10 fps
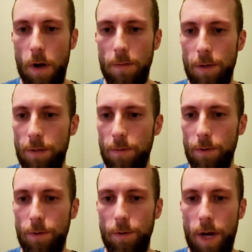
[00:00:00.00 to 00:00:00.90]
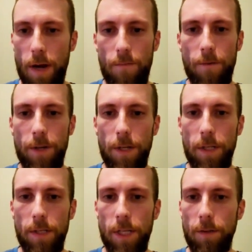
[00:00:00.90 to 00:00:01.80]
walked me through
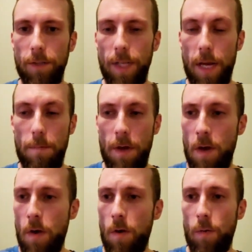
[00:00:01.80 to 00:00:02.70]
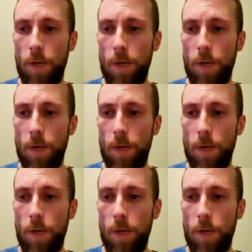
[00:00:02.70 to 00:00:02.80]
every single step.